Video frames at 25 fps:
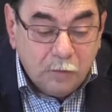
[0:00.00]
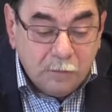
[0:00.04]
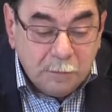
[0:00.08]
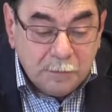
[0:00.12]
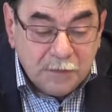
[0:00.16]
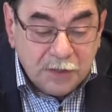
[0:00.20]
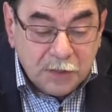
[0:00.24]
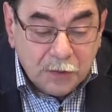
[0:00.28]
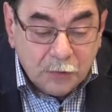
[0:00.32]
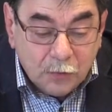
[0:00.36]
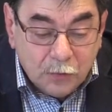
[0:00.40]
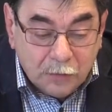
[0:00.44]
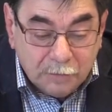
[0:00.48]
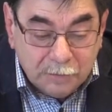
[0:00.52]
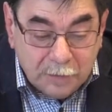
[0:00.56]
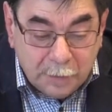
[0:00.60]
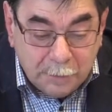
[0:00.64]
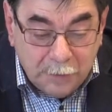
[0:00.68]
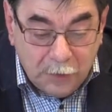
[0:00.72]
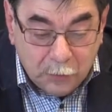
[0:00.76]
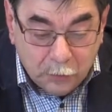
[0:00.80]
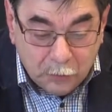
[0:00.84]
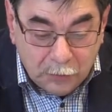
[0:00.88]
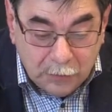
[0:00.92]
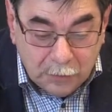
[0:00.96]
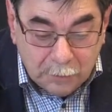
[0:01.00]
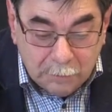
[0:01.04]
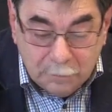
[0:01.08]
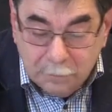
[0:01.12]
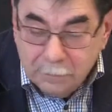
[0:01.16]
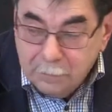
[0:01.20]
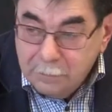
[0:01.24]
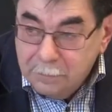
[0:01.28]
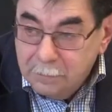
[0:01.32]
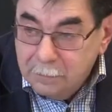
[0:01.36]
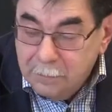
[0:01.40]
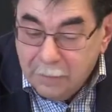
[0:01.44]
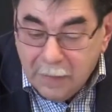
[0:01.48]
of the huge
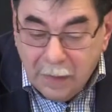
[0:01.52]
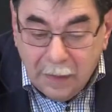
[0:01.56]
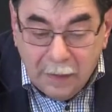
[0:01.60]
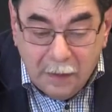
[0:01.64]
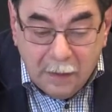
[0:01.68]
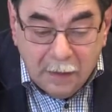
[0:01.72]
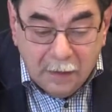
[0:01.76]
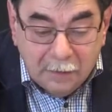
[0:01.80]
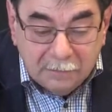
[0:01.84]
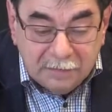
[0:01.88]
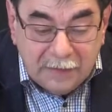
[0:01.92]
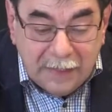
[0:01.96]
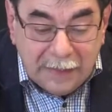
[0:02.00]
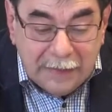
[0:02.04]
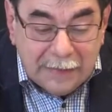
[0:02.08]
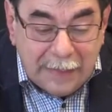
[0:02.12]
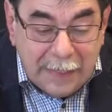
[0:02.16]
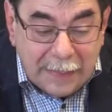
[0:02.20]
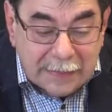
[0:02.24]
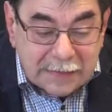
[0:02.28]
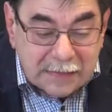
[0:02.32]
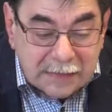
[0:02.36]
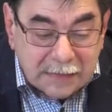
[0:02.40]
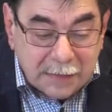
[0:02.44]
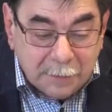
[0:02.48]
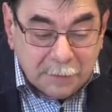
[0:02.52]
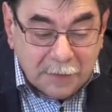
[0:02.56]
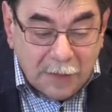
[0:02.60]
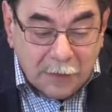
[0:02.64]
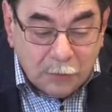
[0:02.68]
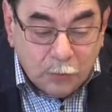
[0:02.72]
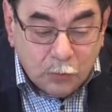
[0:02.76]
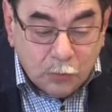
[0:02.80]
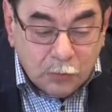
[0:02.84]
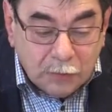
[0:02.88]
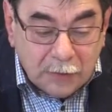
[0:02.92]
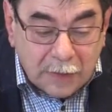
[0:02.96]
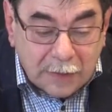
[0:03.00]
Russia were
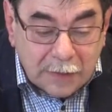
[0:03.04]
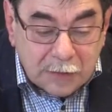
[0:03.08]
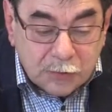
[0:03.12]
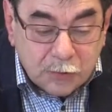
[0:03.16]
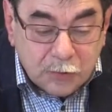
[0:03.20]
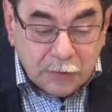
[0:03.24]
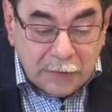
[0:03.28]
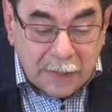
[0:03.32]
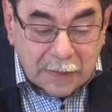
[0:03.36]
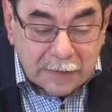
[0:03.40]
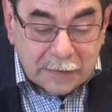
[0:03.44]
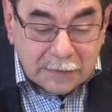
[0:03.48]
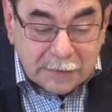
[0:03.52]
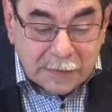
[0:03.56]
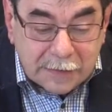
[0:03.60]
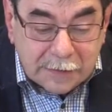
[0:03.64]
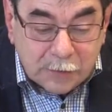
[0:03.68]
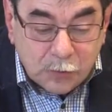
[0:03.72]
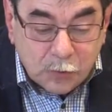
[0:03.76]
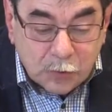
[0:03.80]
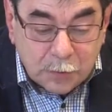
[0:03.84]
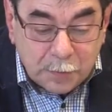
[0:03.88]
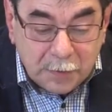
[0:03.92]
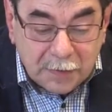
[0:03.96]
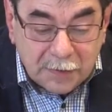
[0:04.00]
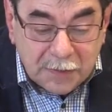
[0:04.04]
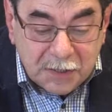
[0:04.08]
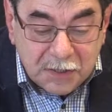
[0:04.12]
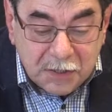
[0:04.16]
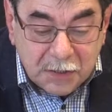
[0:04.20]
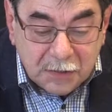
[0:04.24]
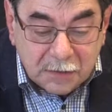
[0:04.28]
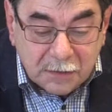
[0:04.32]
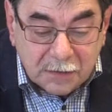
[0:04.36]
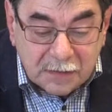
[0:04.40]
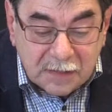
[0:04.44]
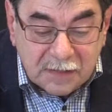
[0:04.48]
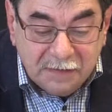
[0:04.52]
packed with new
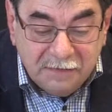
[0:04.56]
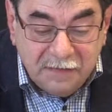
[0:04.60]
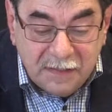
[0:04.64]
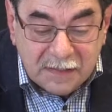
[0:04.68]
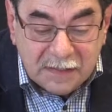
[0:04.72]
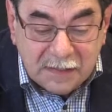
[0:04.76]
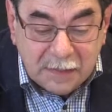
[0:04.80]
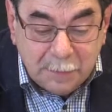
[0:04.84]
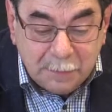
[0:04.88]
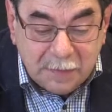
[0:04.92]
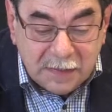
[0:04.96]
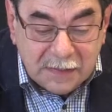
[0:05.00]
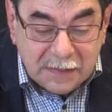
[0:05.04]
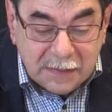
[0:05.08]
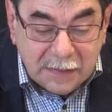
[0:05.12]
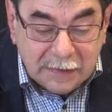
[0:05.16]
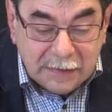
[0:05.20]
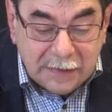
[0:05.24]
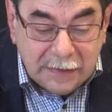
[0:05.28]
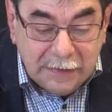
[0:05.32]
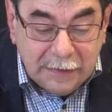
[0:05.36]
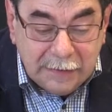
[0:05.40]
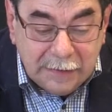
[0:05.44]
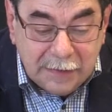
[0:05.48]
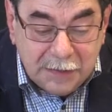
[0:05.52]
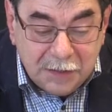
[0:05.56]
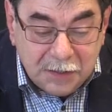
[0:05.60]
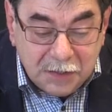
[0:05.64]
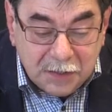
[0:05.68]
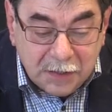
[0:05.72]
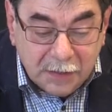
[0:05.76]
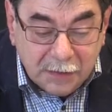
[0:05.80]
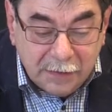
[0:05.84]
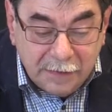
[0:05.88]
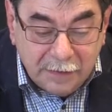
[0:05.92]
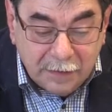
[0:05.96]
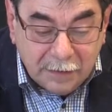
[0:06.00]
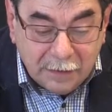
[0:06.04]
officials. In
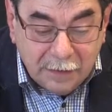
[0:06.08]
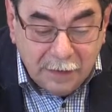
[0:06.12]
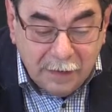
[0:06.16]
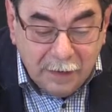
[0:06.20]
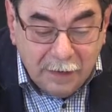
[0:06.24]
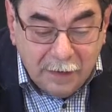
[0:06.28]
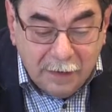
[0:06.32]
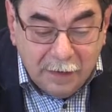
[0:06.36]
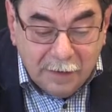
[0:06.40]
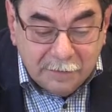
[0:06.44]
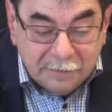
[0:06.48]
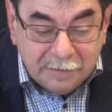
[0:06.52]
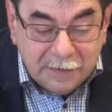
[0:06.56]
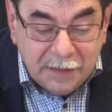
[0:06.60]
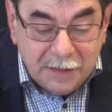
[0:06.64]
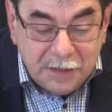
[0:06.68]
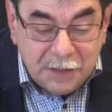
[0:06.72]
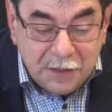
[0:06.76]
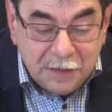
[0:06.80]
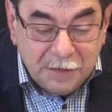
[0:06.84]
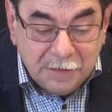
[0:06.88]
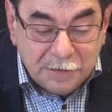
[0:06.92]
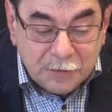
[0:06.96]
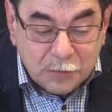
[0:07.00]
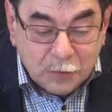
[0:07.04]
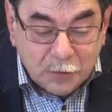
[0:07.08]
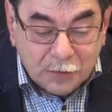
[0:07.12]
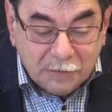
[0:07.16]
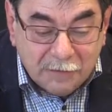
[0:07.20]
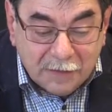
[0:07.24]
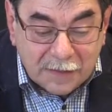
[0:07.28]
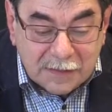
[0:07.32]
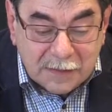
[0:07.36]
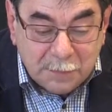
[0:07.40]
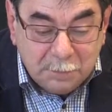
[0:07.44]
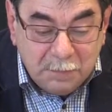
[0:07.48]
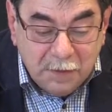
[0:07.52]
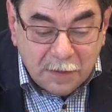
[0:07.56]
1913,
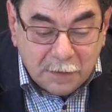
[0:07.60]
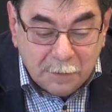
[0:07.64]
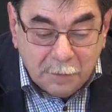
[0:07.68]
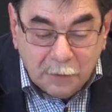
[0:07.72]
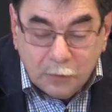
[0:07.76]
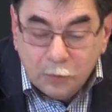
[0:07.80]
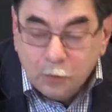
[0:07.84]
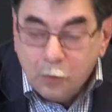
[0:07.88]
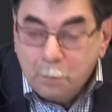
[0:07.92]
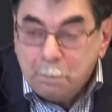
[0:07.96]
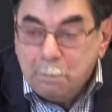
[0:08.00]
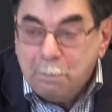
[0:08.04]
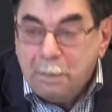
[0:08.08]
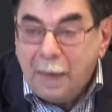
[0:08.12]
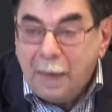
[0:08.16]
then employed